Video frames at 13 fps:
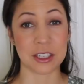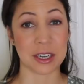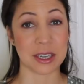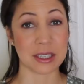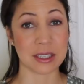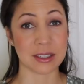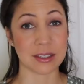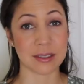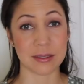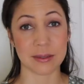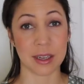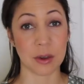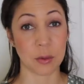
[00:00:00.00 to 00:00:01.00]

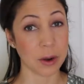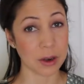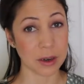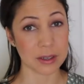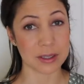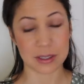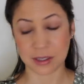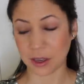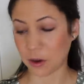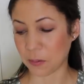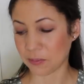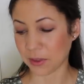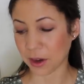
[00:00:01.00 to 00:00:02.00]
just, it works.
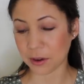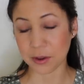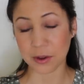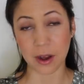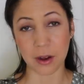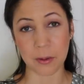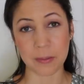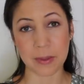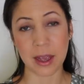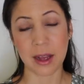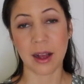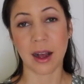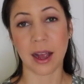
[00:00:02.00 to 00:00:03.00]
So there you go.
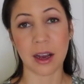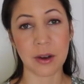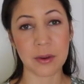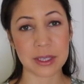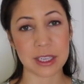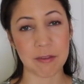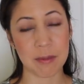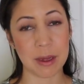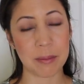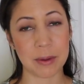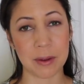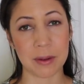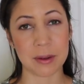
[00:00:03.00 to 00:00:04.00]
I always have
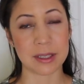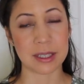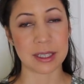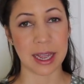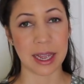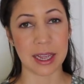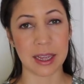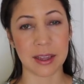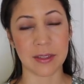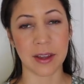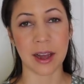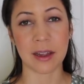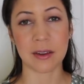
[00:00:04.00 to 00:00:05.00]
people saying
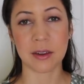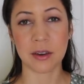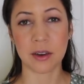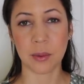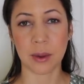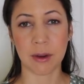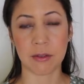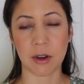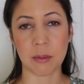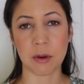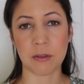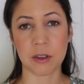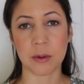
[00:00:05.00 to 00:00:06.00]
that, you know, whatever
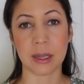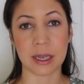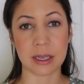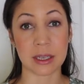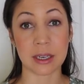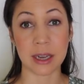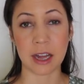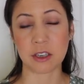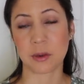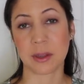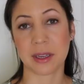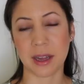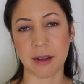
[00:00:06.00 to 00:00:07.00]
I'm reviewing isn't
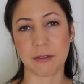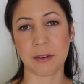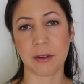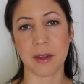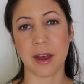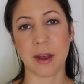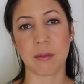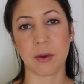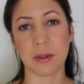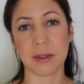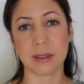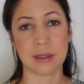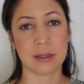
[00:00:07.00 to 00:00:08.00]
natural enough for them.
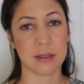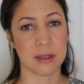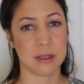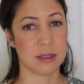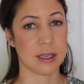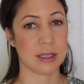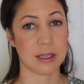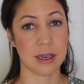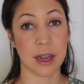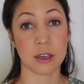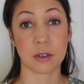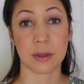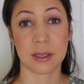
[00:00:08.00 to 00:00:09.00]
Well, this is as
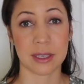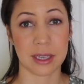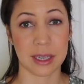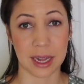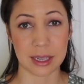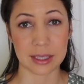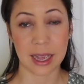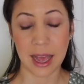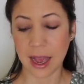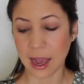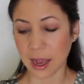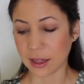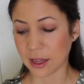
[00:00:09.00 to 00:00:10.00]
natural as it gets.
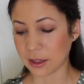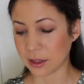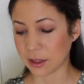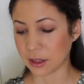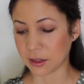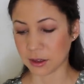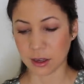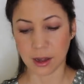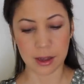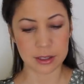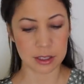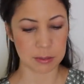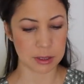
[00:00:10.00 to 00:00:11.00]
And then the
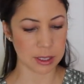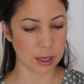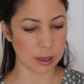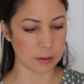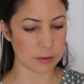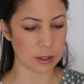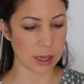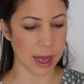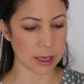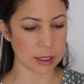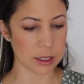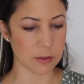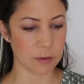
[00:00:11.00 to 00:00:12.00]
cloths themselves
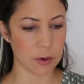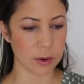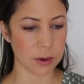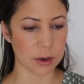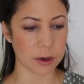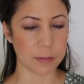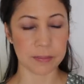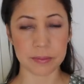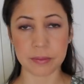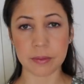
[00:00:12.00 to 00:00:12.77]
last for